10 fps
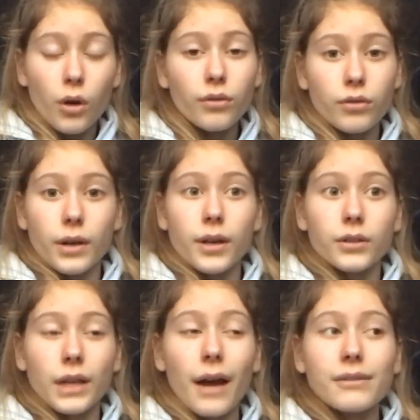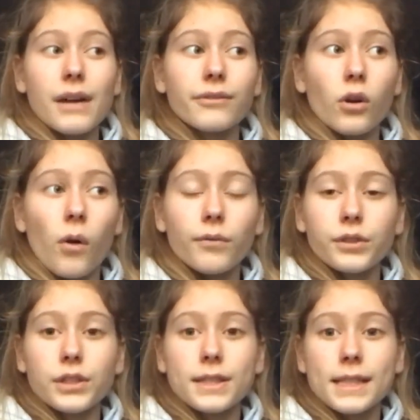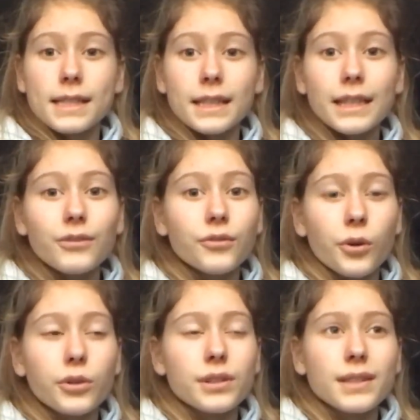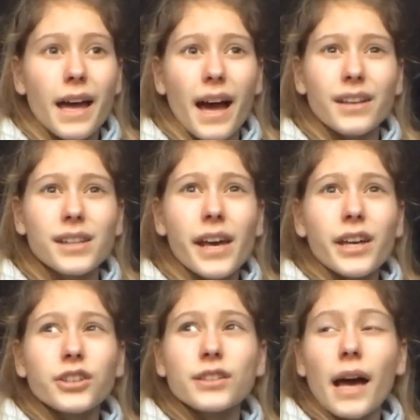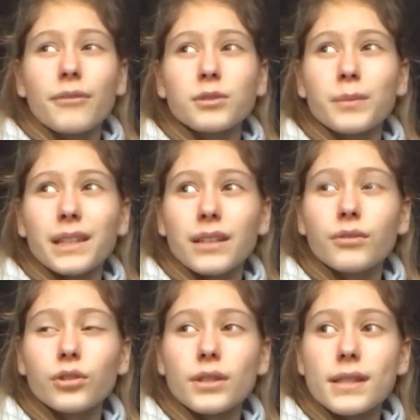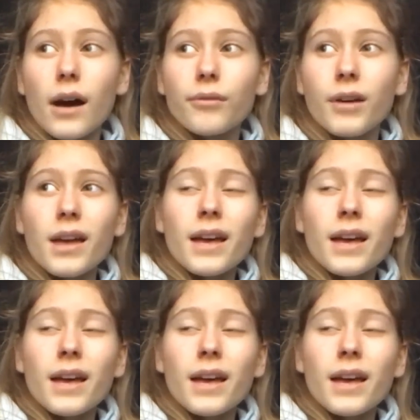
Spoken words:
Go for it. You have to have the confidence, because even though you're scared, you just have to believe in yourself.